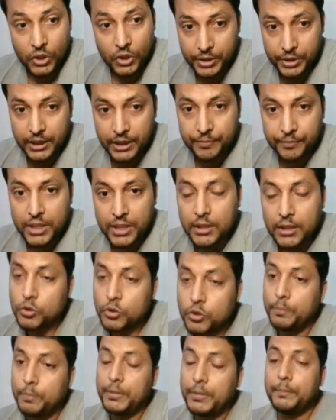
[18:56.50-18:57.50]
Okay,
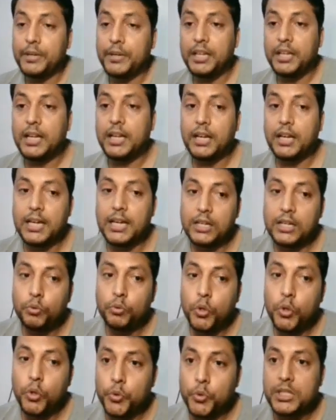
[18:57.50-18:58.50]
so membrana
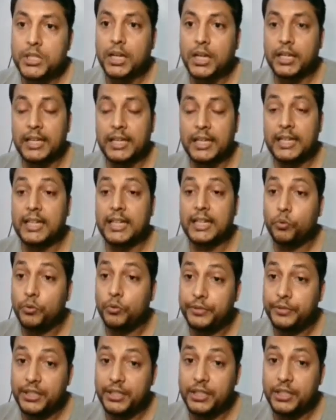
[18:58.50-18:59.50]
granulosa in an
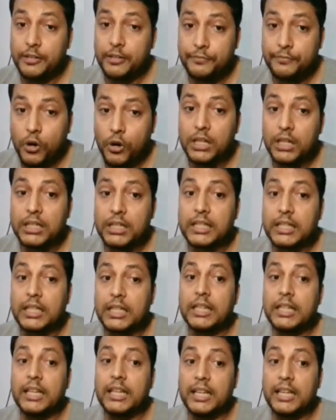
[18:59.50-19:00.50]
ovarian
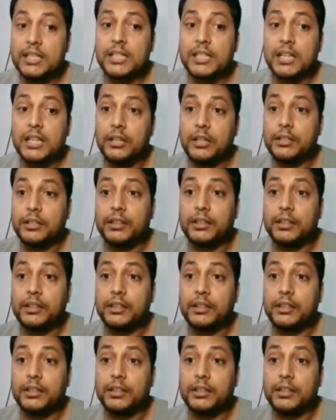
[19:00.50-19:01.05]
follicle is a